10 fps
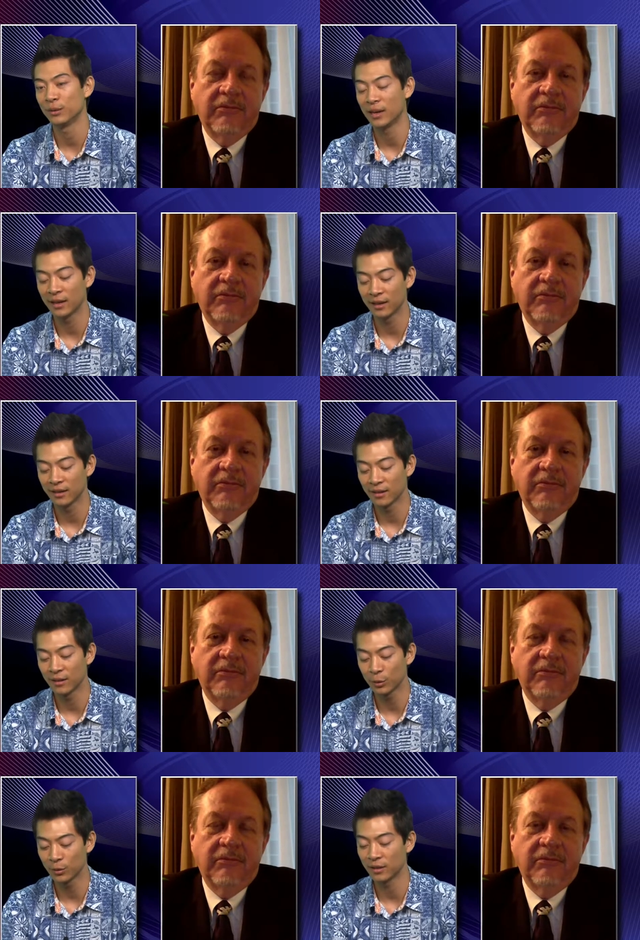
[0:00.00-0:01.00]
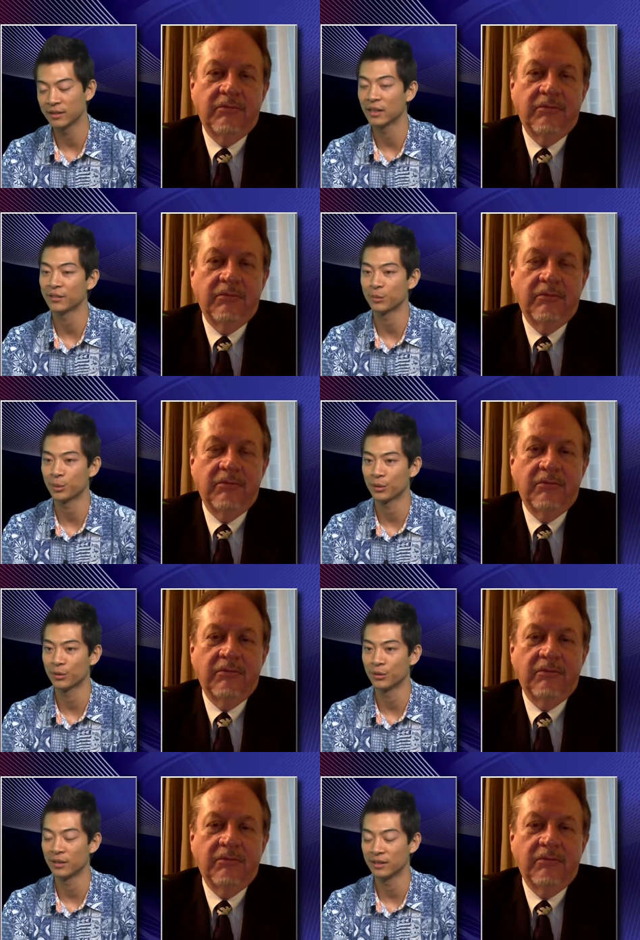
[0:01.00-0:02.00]
Speaker 1: at Uncle Clay's House of Pure
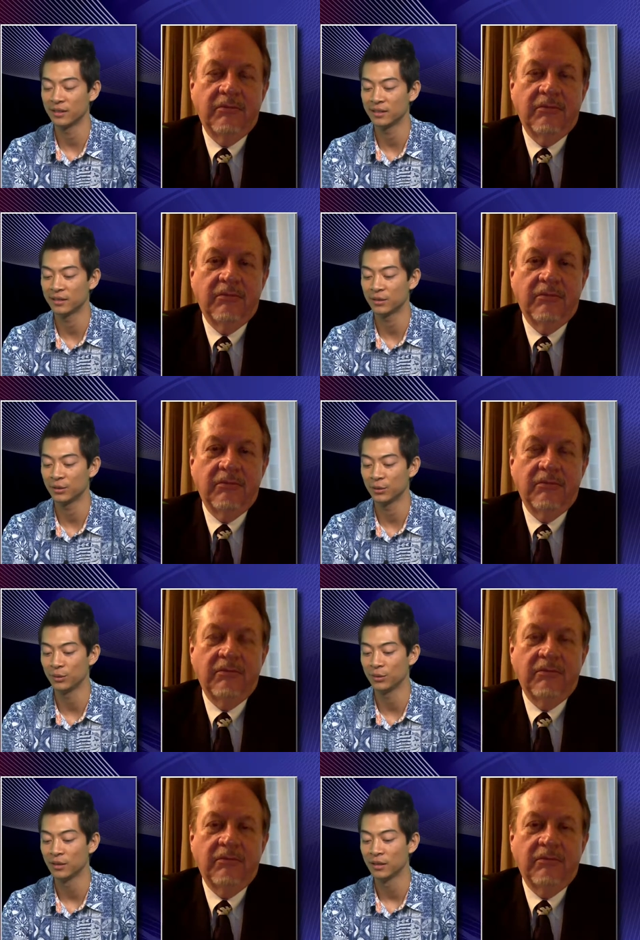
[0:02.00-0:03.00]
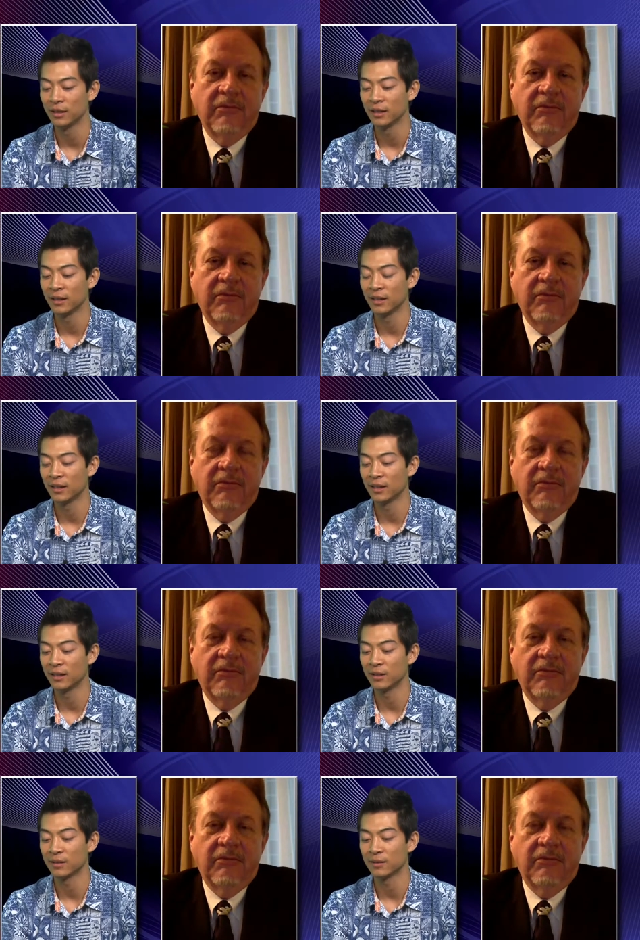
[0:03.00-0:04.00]
Aloha is to
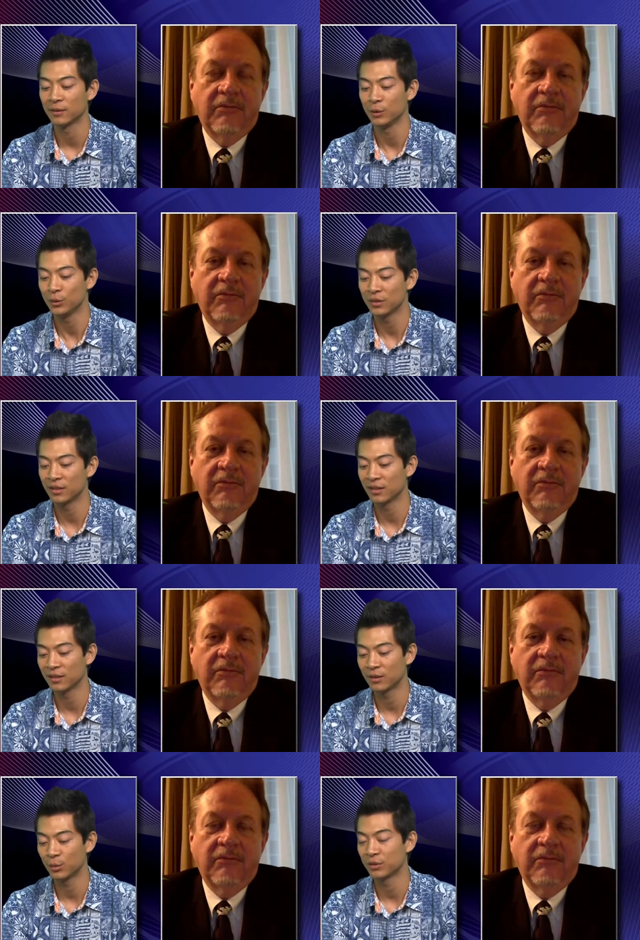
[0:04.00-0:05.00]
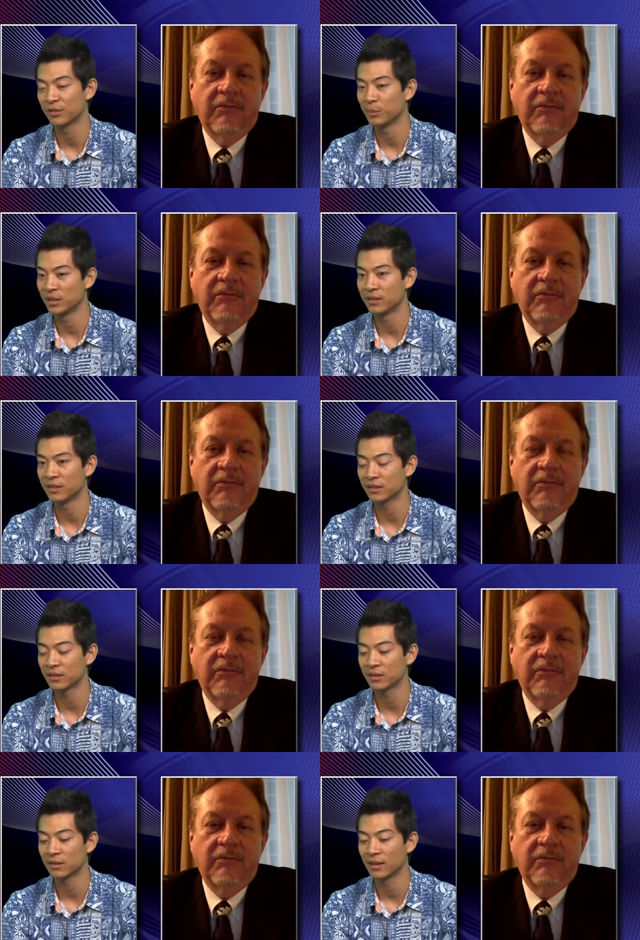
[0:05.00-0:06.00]
uh, use the tools of
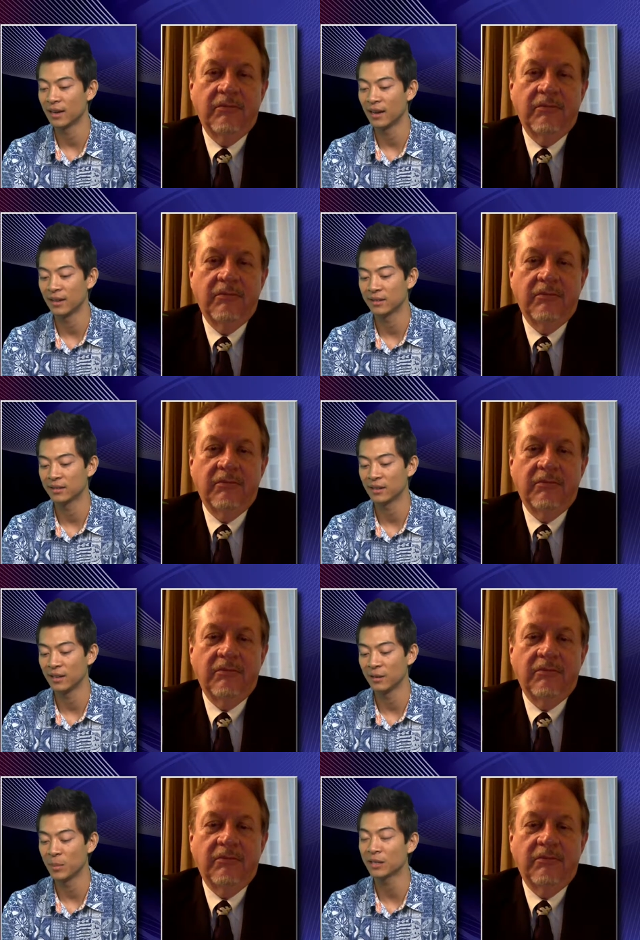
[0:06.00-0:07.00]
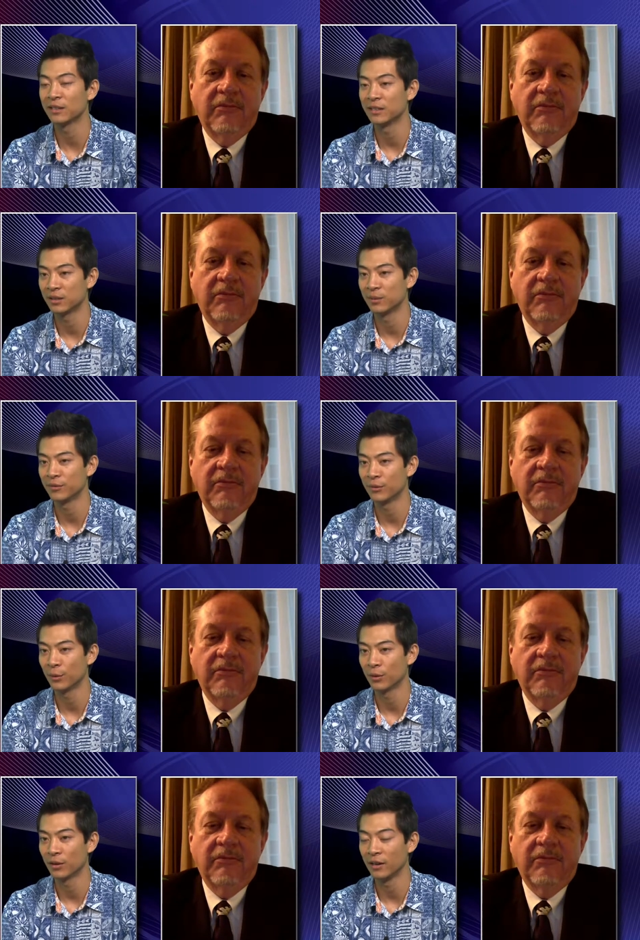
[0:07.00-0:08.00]
business as a mechanism
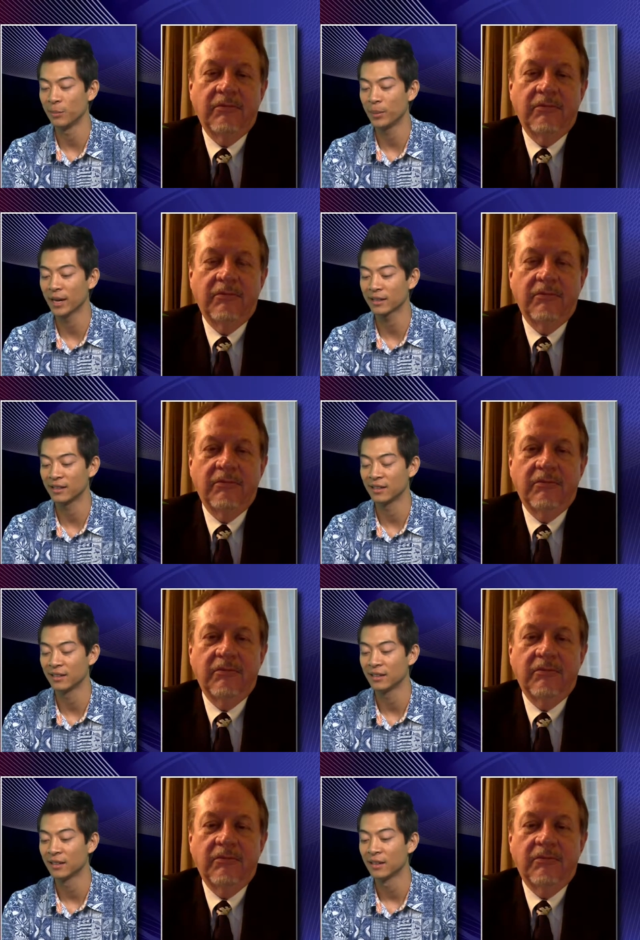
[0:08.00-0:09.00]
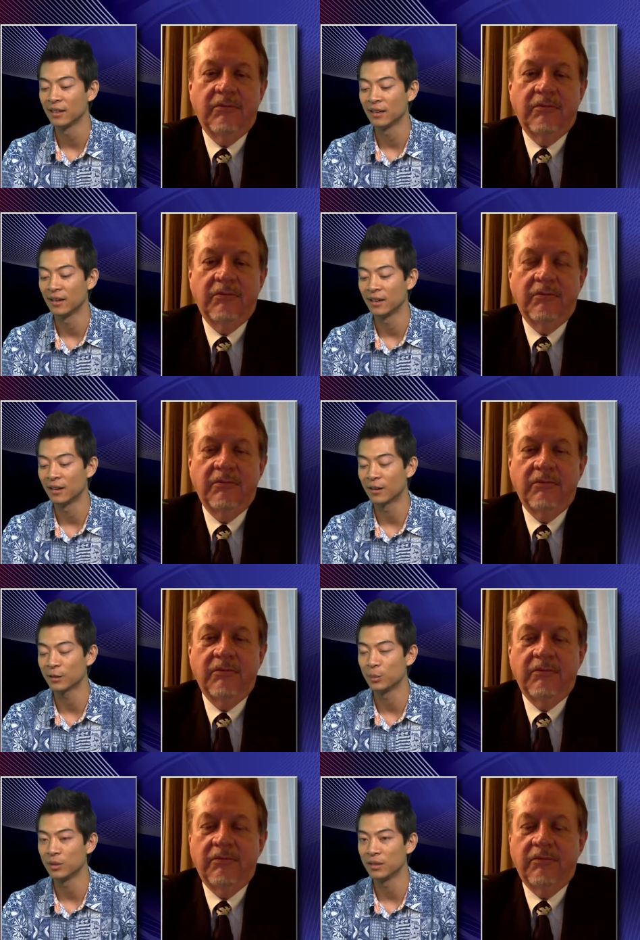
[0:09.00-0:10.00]
for impacting uh, our
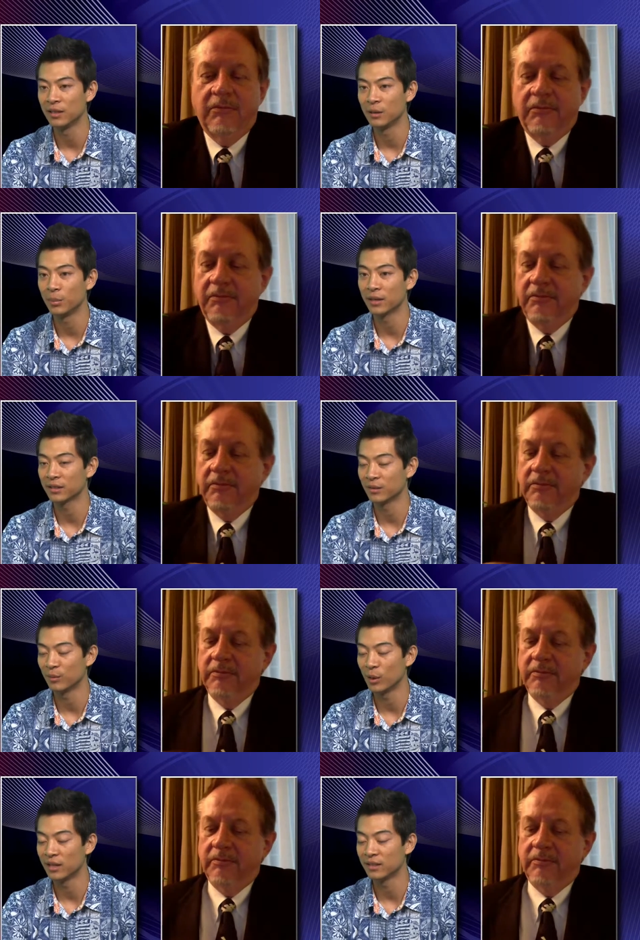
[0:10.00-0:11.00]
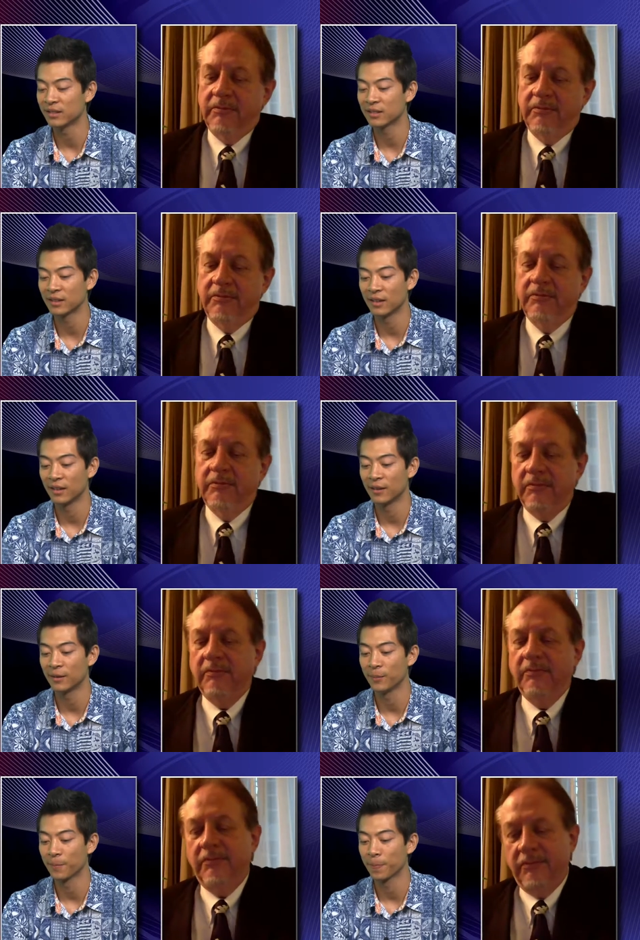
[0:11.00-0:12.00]
community in positive ways.
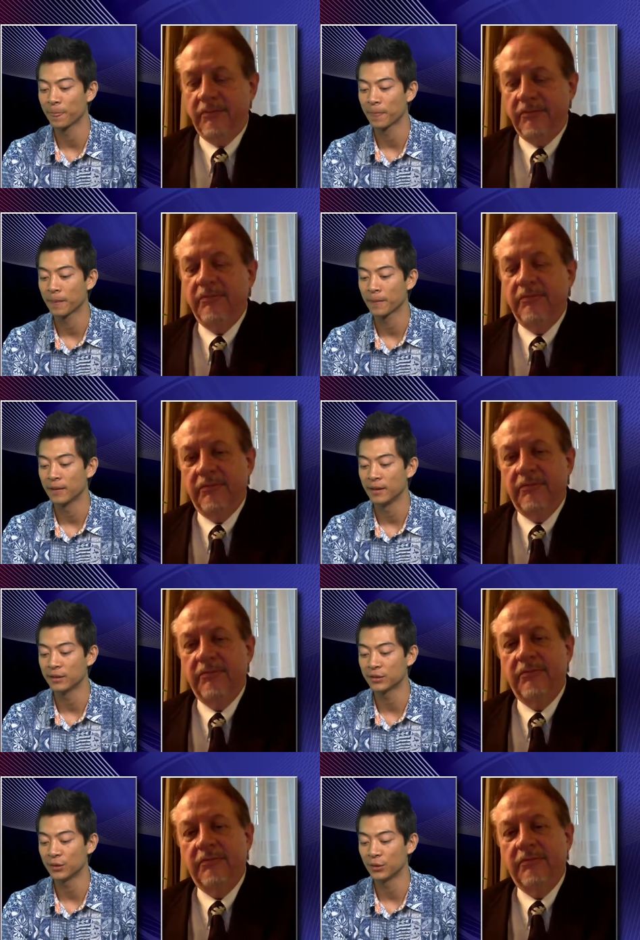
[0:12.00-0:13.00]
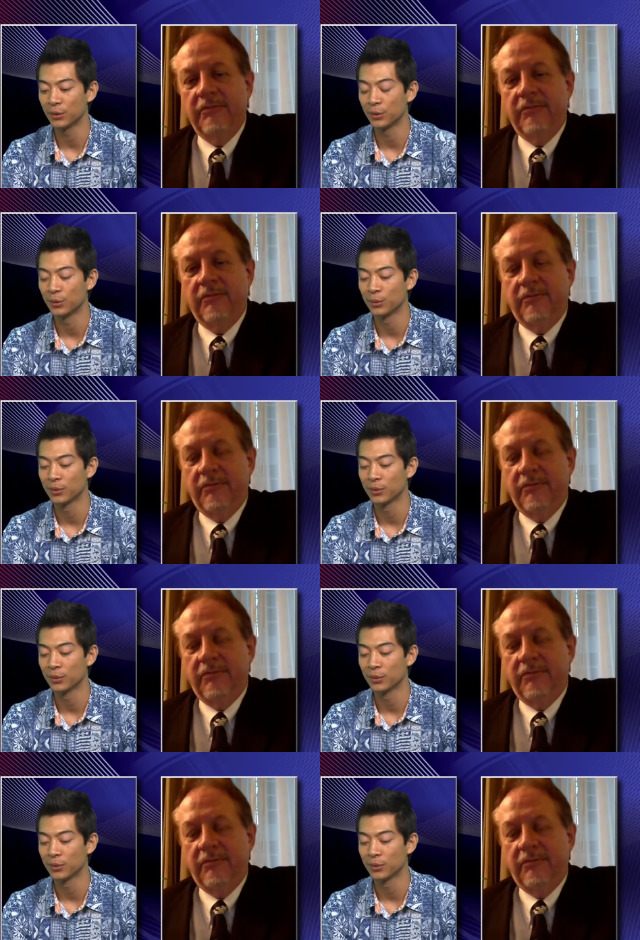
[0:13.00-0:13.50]
Um, hmm. and so